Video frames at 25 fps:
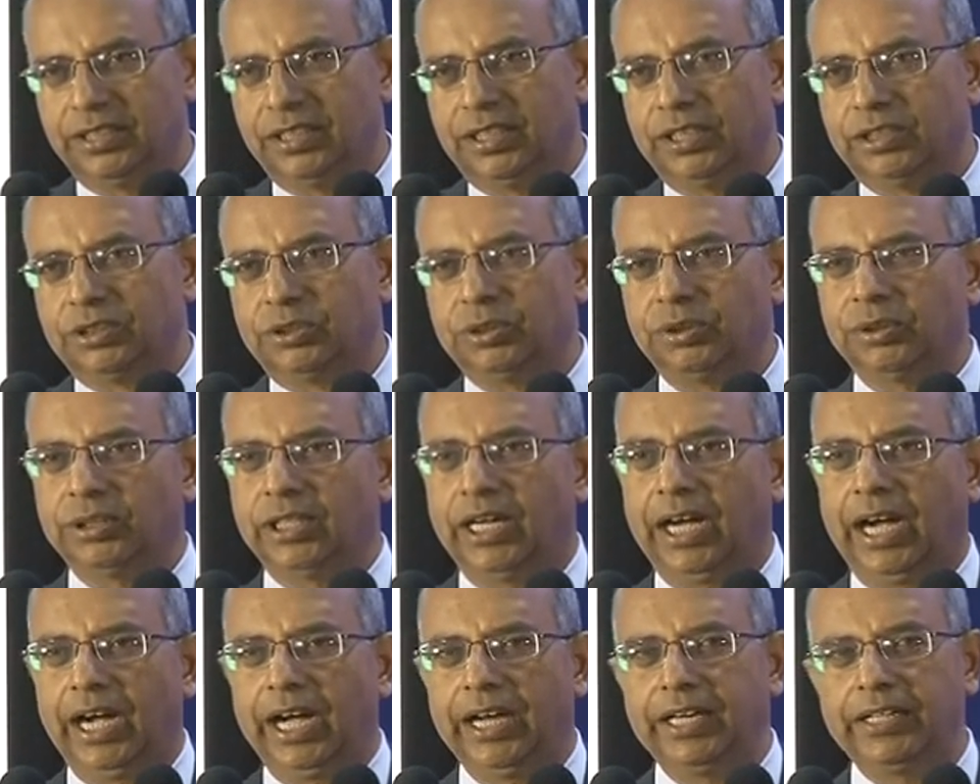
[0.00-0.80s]
So
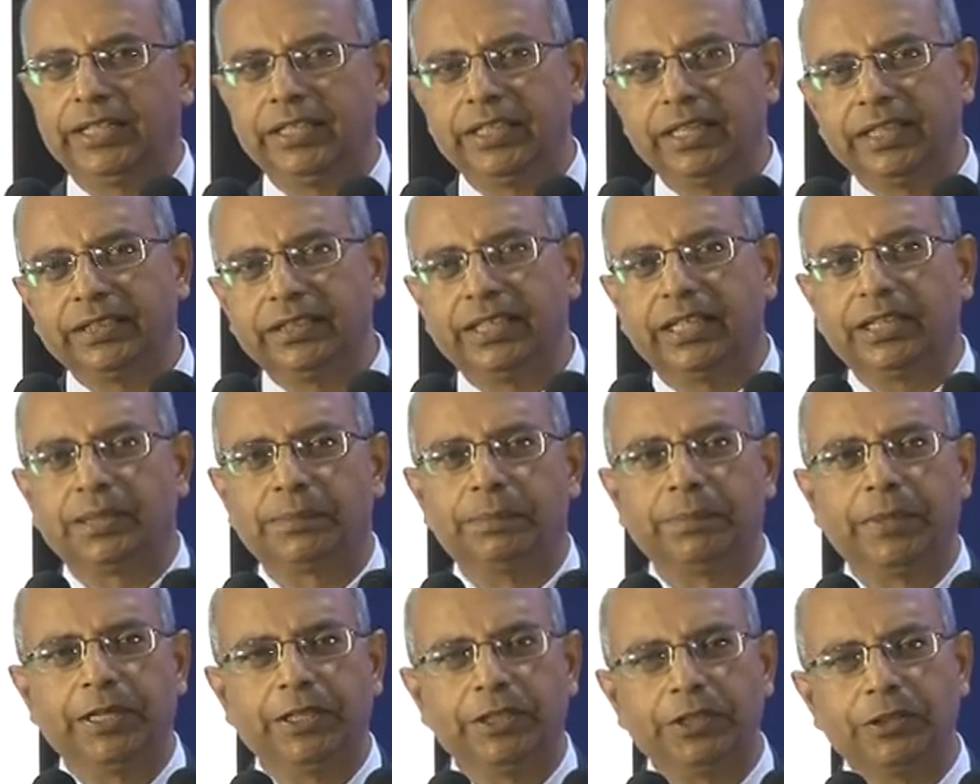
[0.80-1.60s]
the idea that
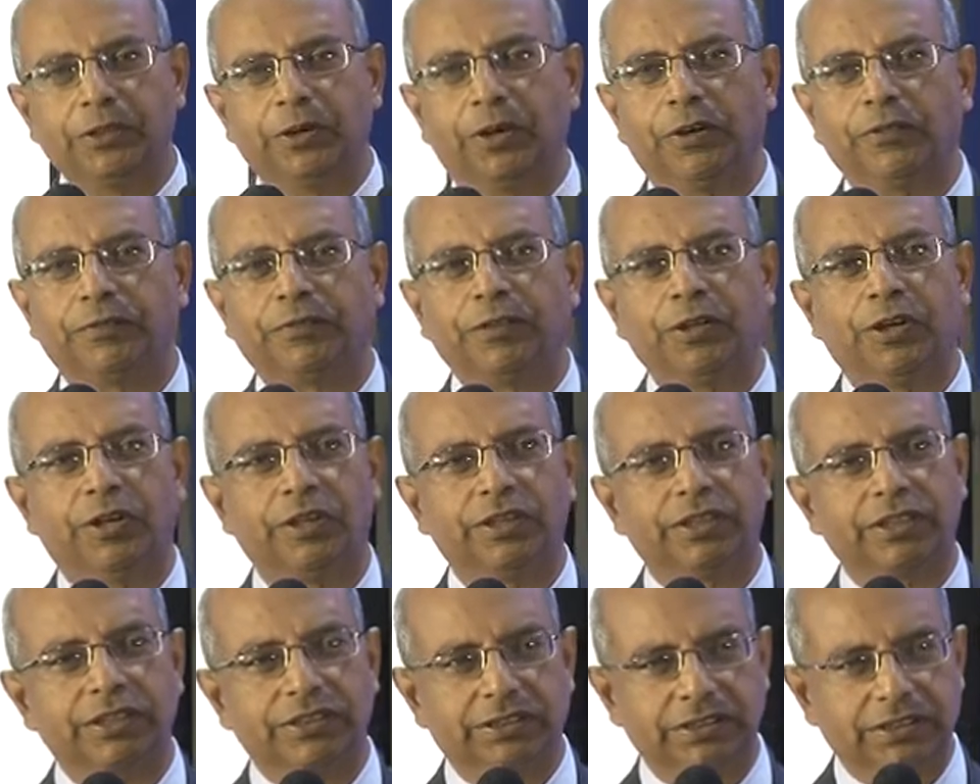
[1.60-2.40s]
many of your
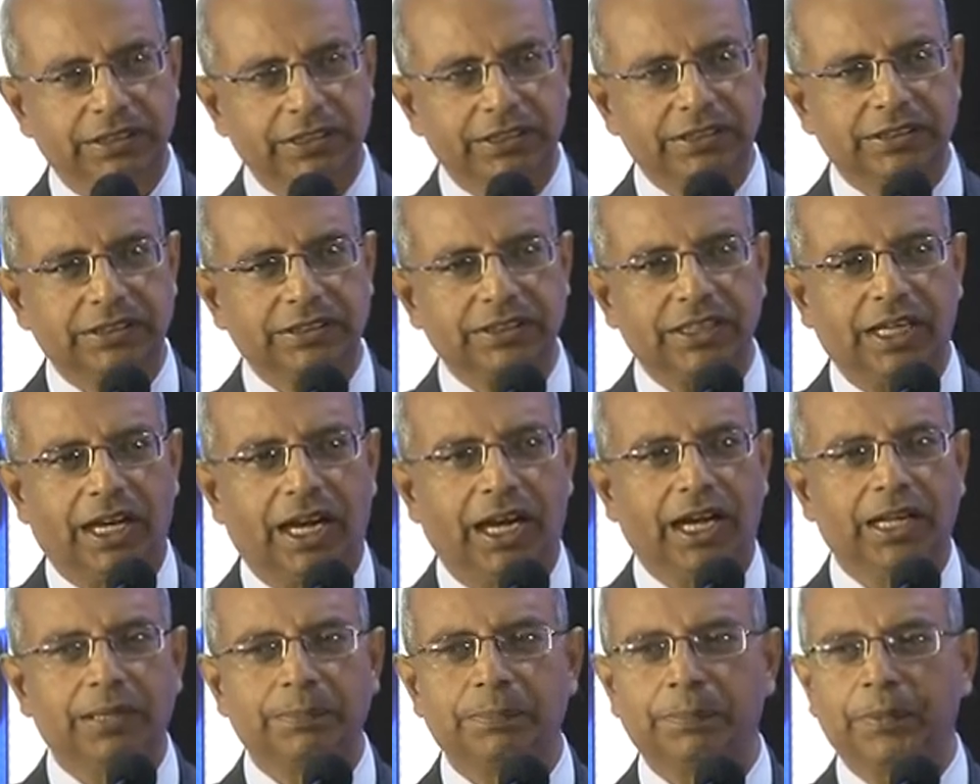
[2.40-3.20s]
districts
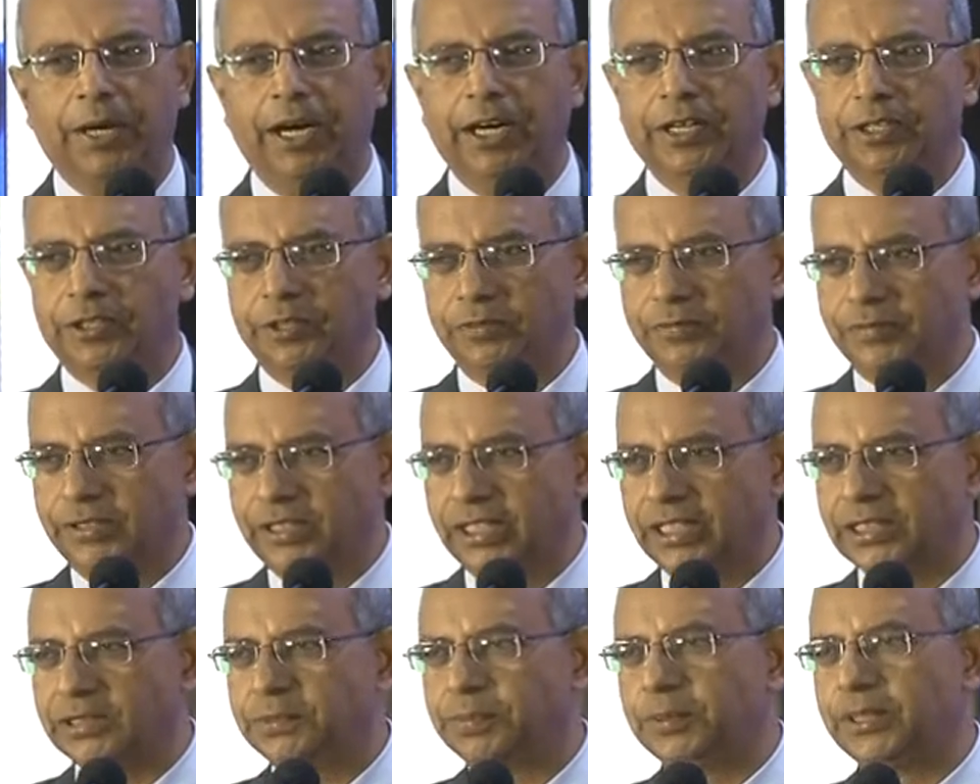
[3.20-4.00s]
are part of the
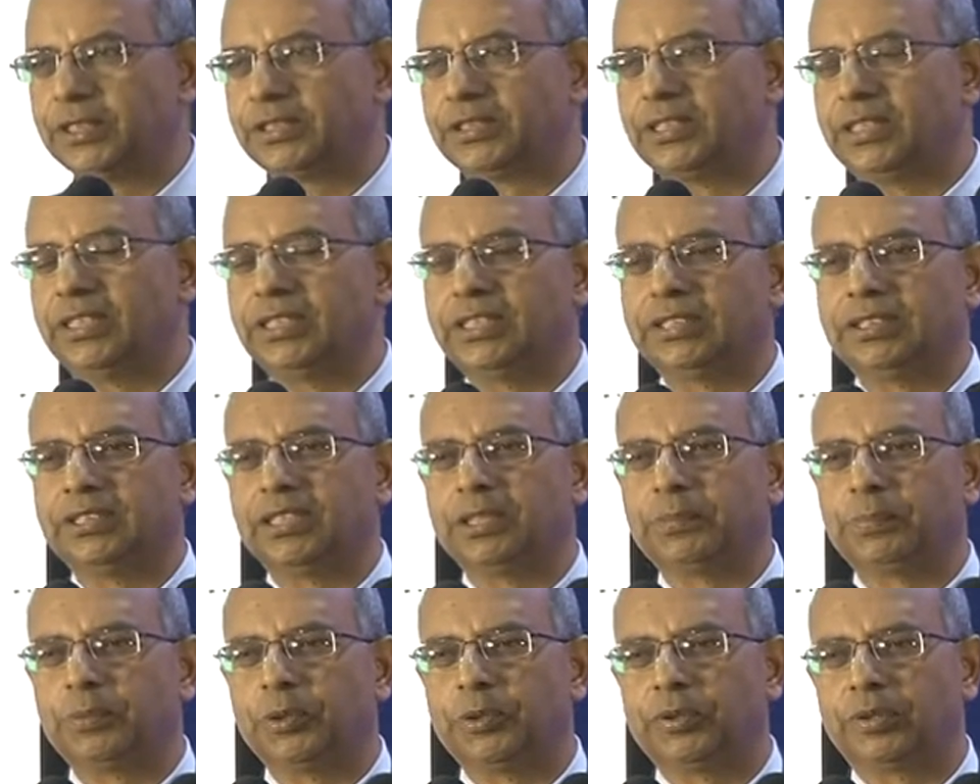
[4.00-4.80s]
aspirational
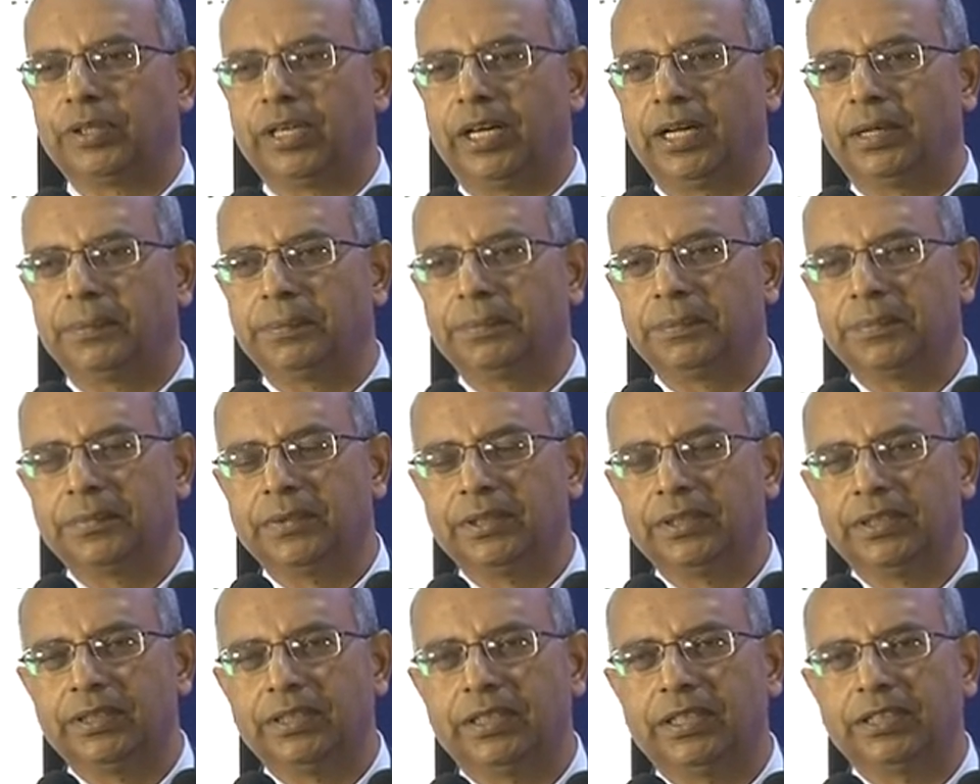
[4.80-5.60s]
district program
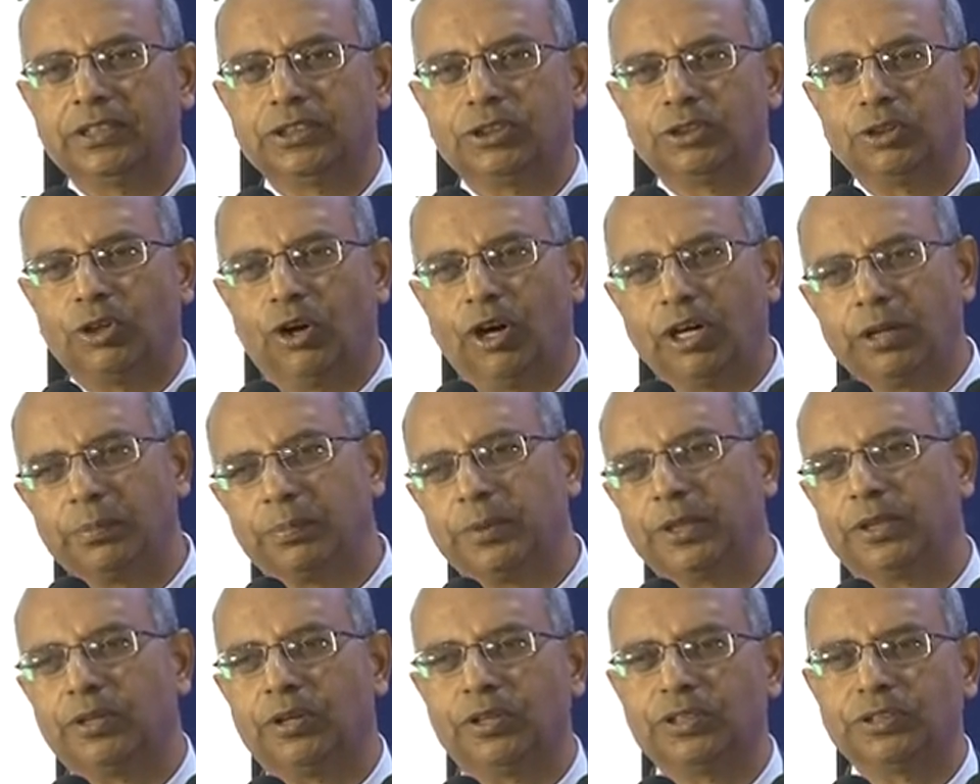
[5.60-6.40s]
is not
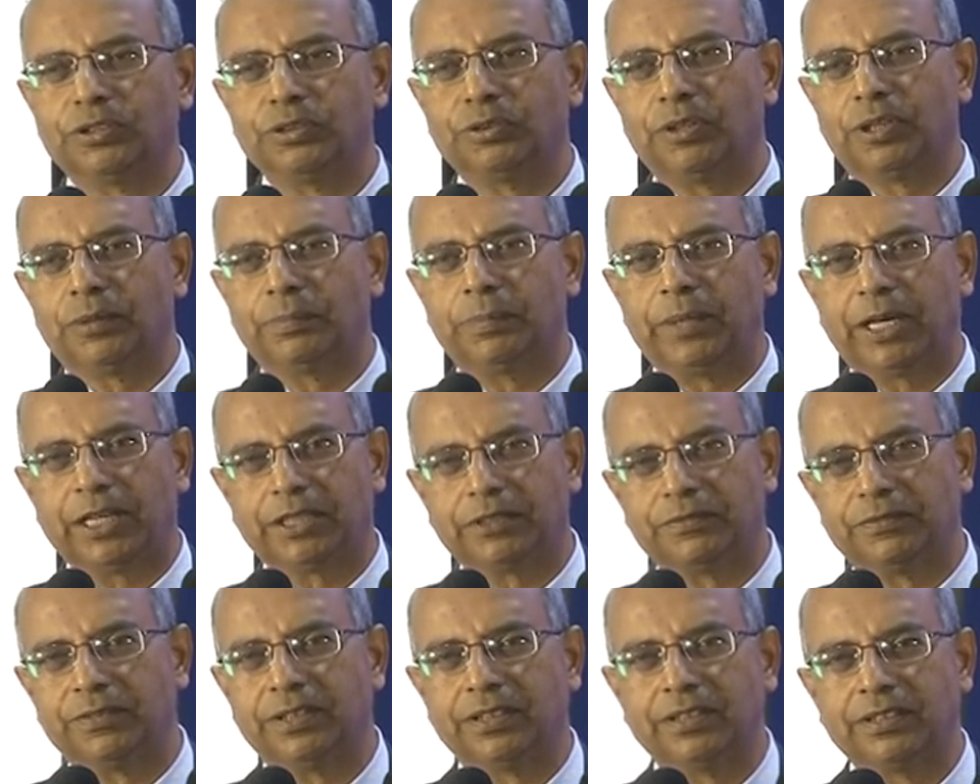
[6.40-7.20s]
because you are
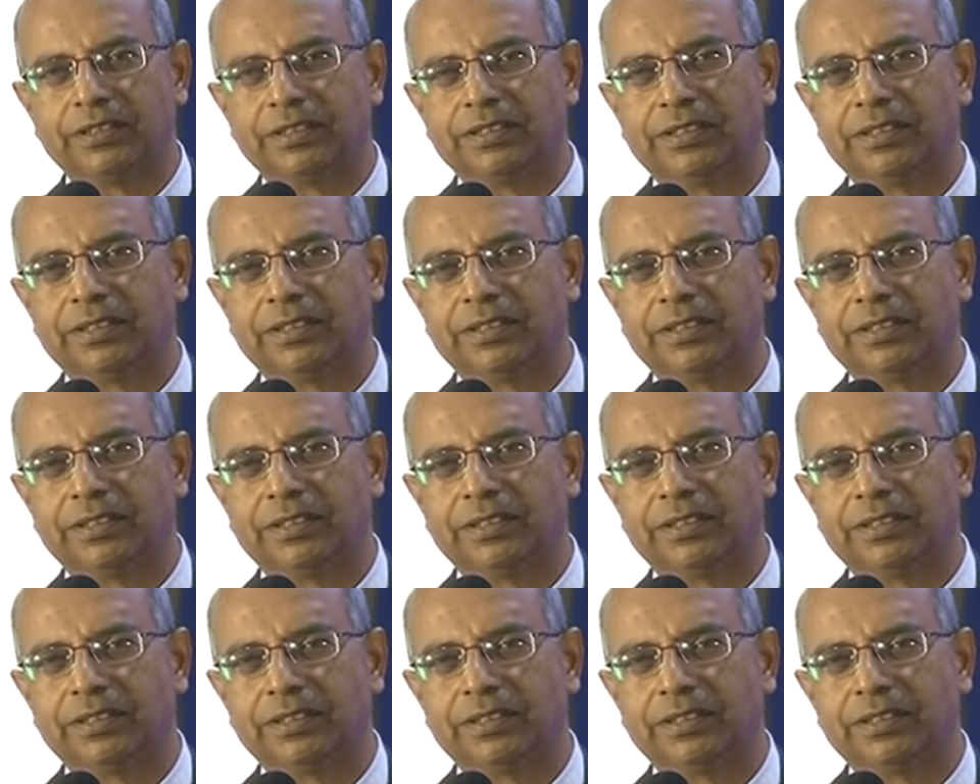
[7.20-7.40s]
backward,